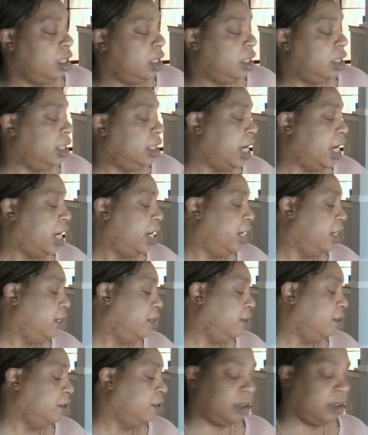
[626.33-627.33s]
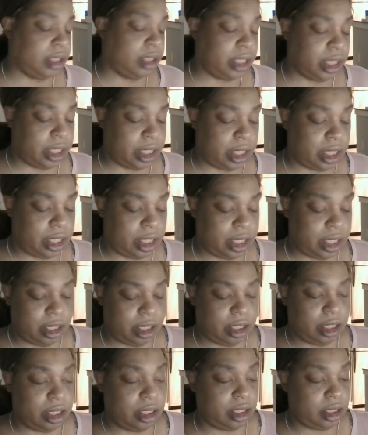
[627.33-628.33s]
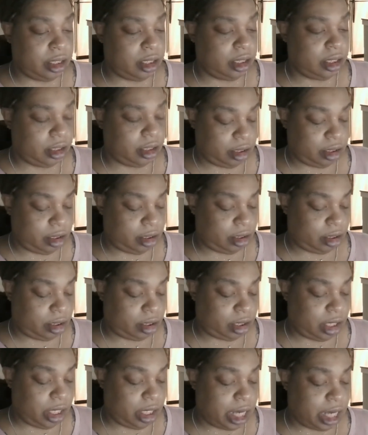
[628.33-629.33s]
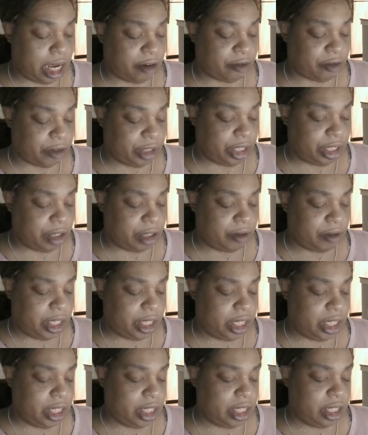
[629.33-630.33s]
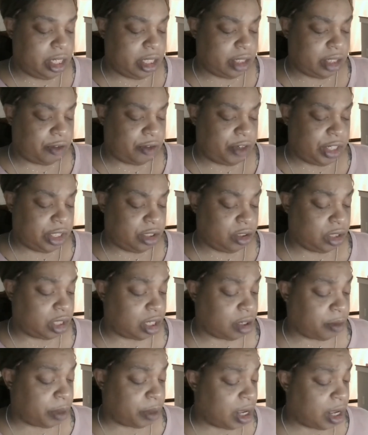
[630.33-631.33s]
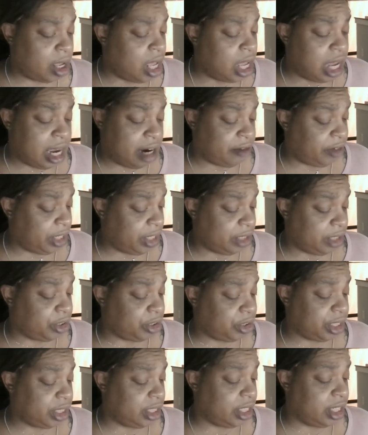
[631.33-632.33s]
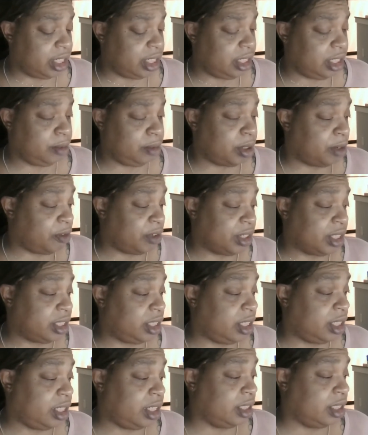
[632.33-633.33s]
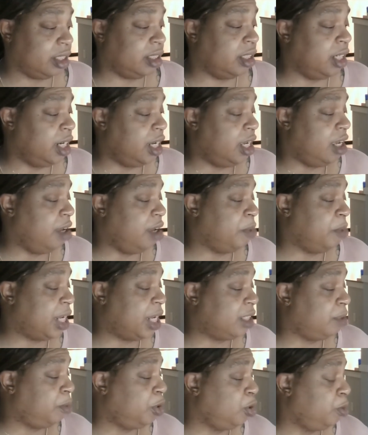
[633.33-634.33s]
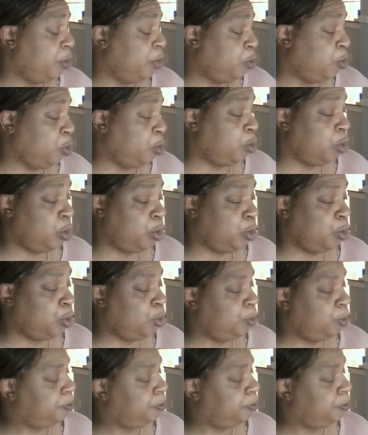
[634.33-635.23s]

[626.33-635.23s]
Now they he got Rio, and he in his confessions talk about, I really don't trust none of these motherfuckers in here, and Black and Bloom, and woo.